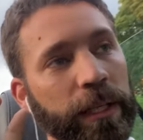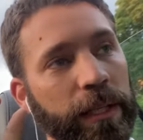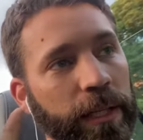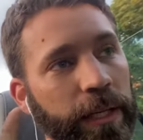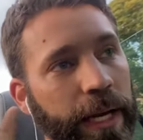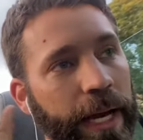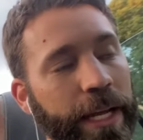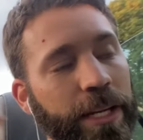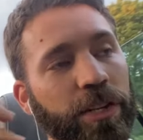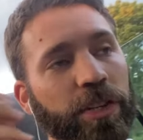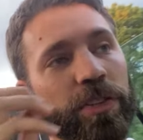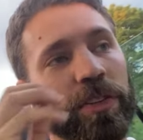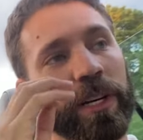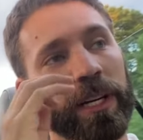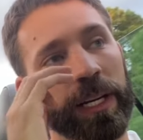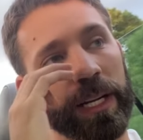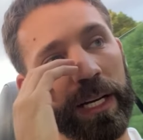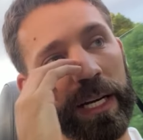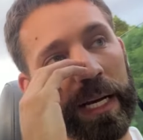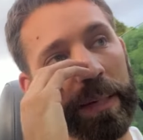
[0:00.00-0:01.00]

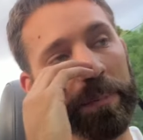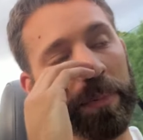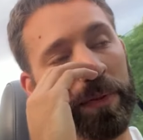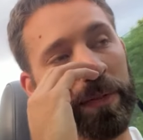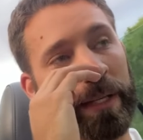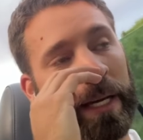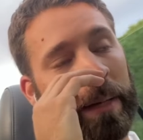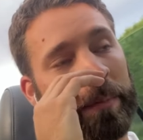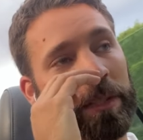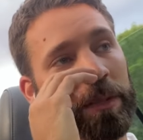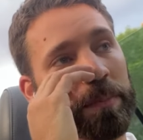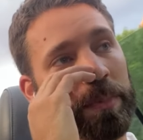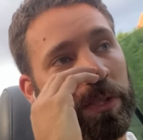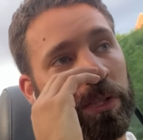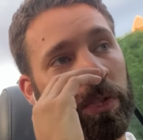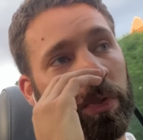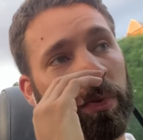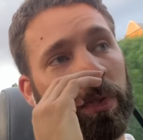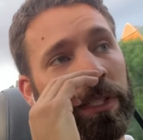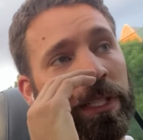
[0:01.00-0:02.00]
endocrine, hypothalamus,
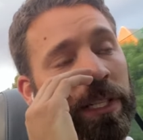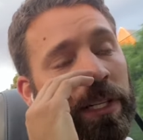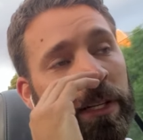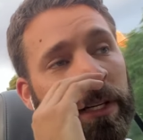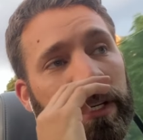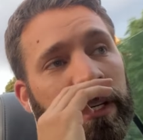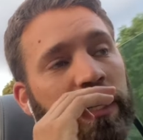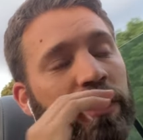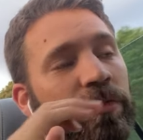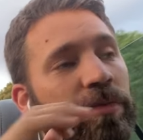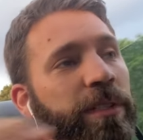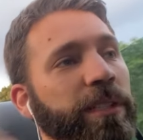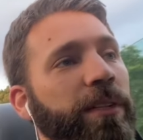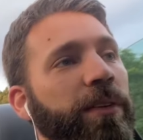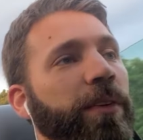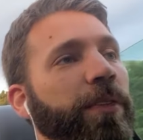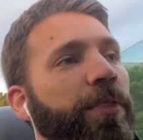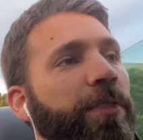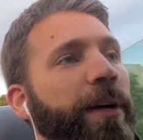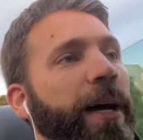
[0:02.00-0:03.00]
pituitary,
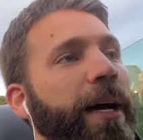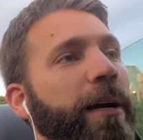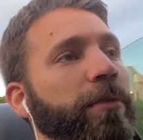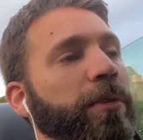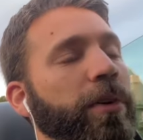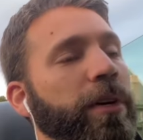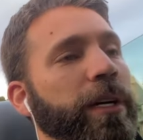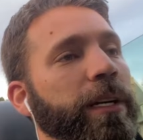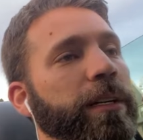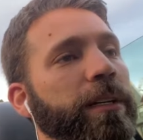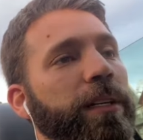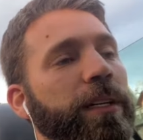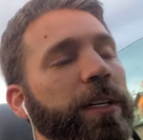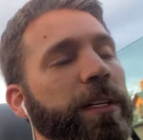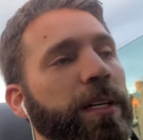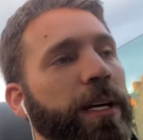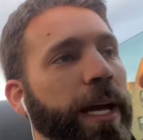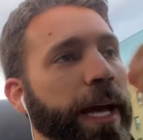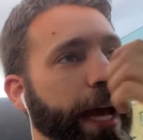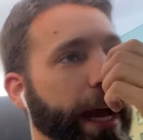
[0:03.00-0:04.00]
adrenal, thyroid
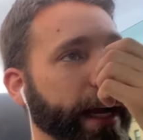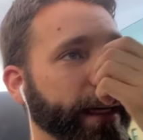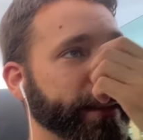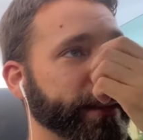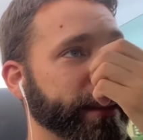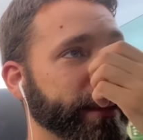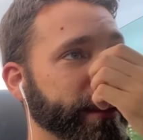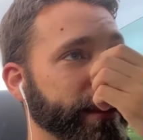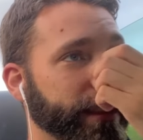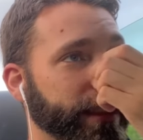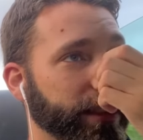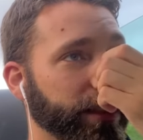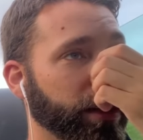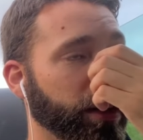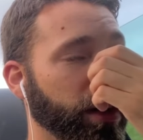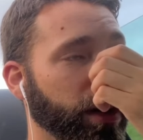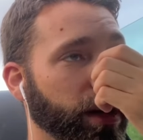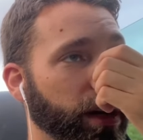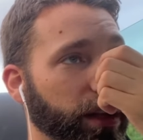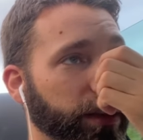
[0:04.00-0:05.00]
axis, and
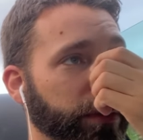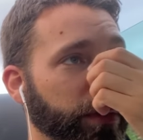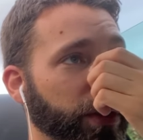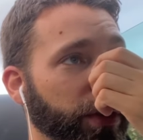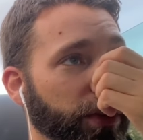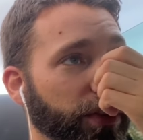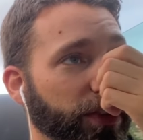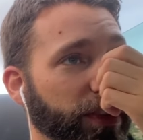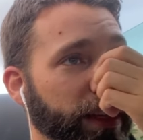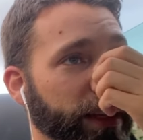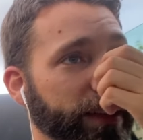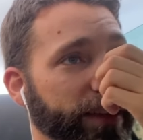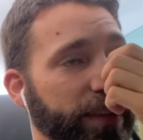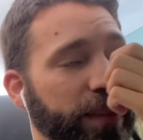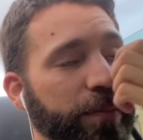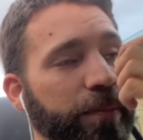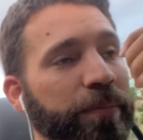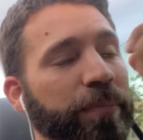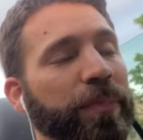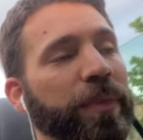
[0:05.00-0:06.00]
all of those things.
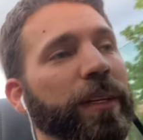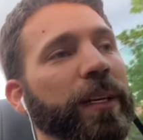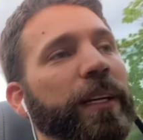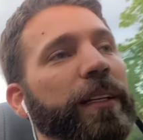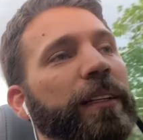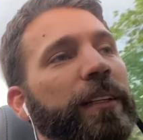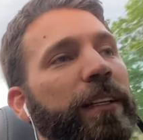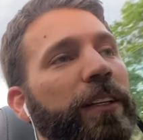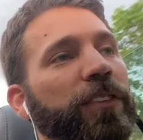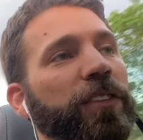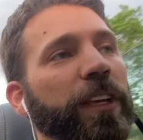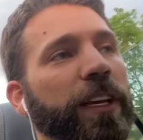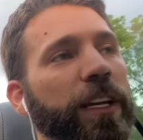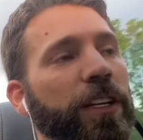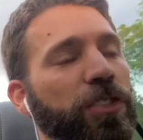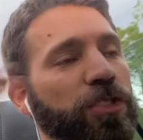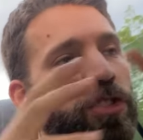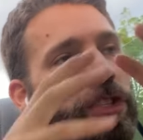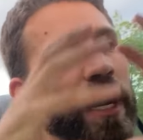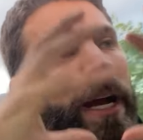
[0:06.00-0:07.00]
And it's like a
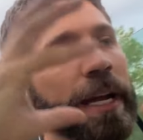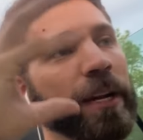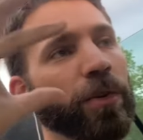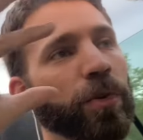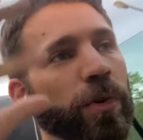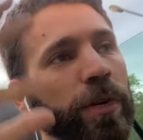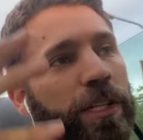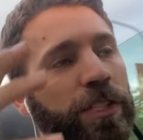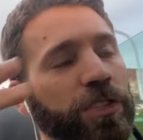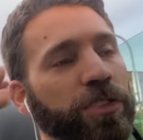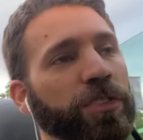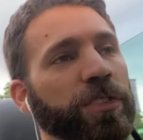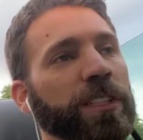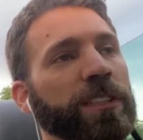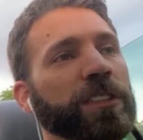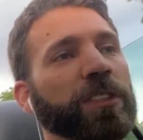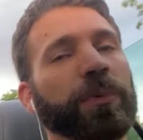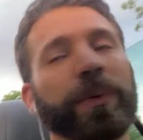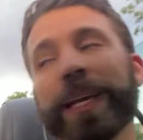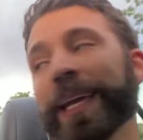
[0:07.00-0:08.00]
giant orchestra,
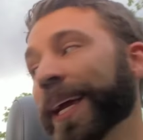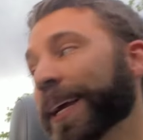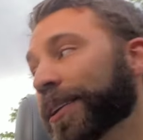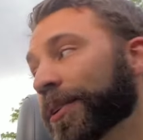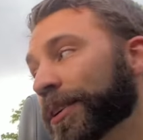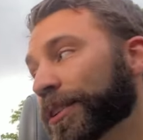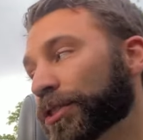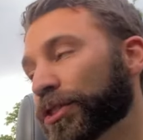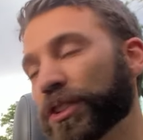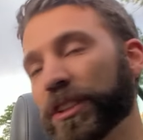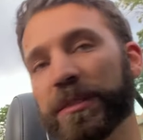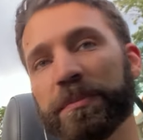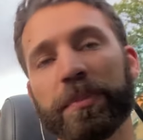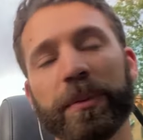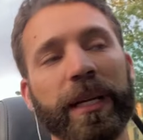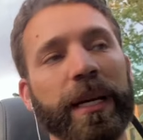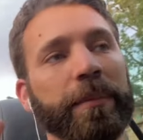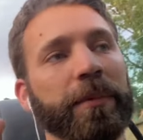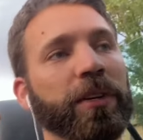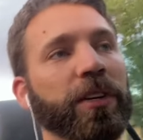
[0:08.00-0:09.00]
so we can't always just
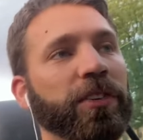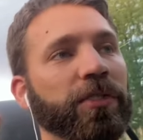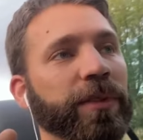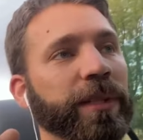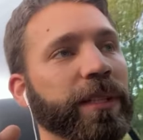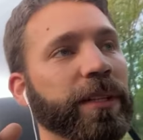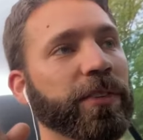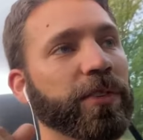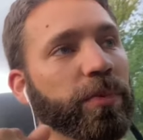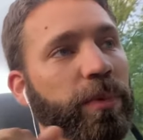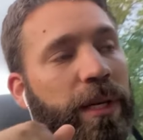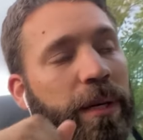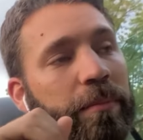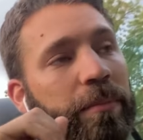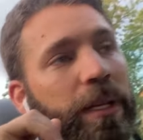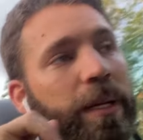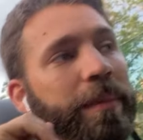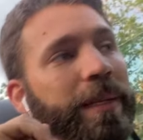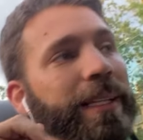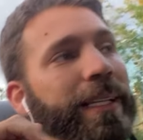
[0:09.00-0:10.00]
blame your adrenals. We can
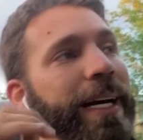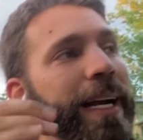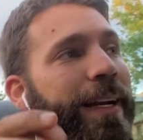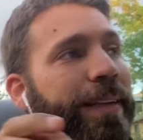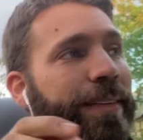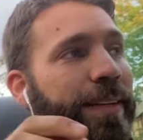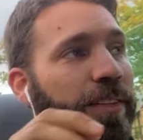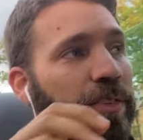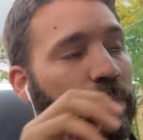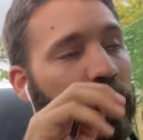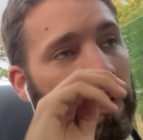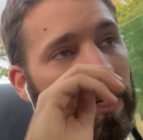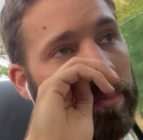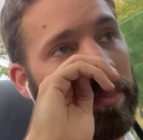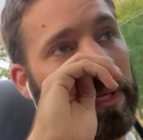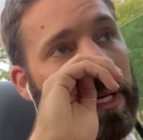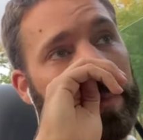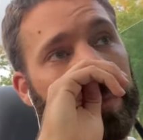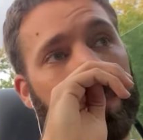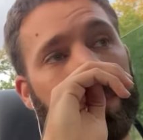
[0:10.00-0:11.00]
blame a lot of things. We
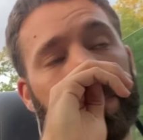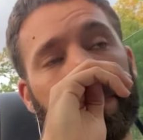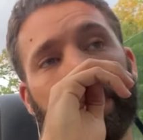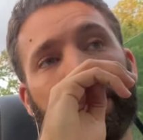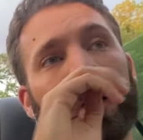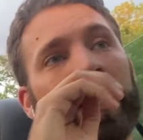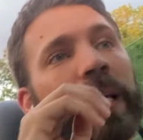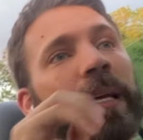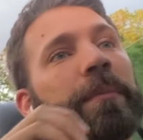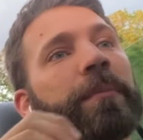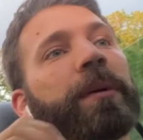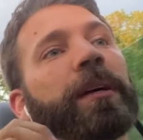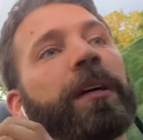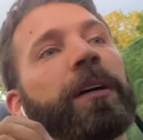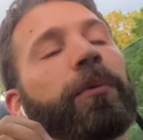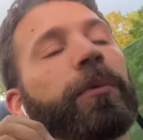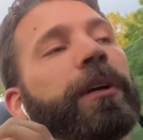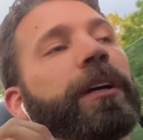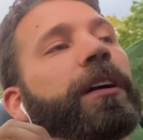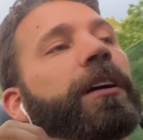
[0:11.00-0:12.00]

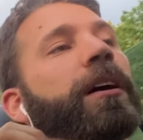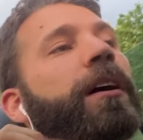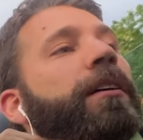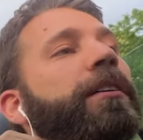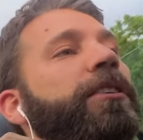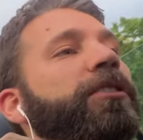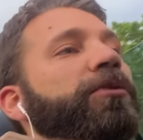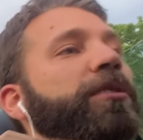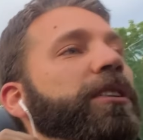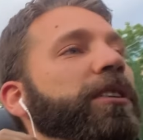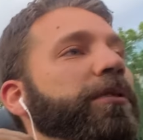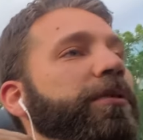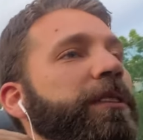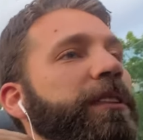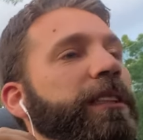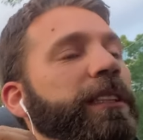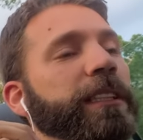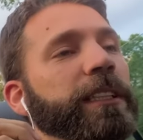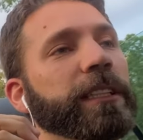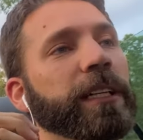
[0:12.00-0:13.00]
could call adrenal
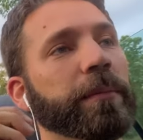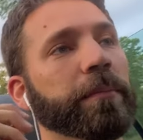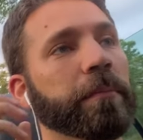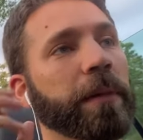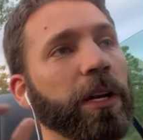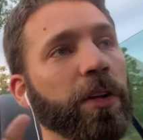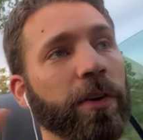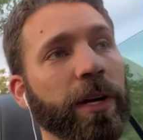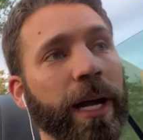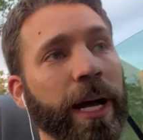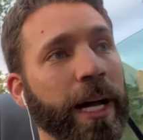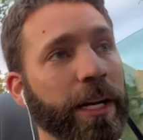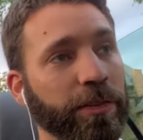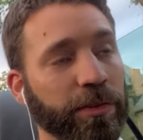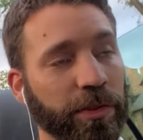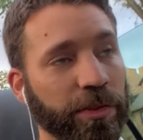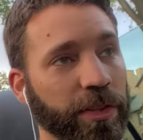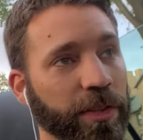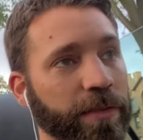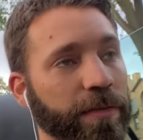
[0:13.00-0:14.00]
fatigue
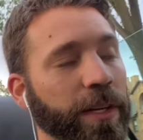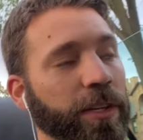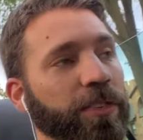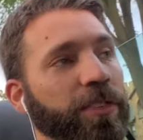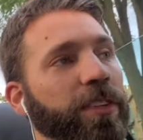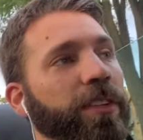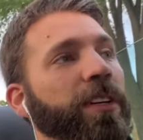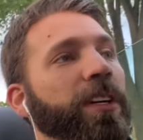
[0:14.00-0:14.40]
mitochondrial dysfunction.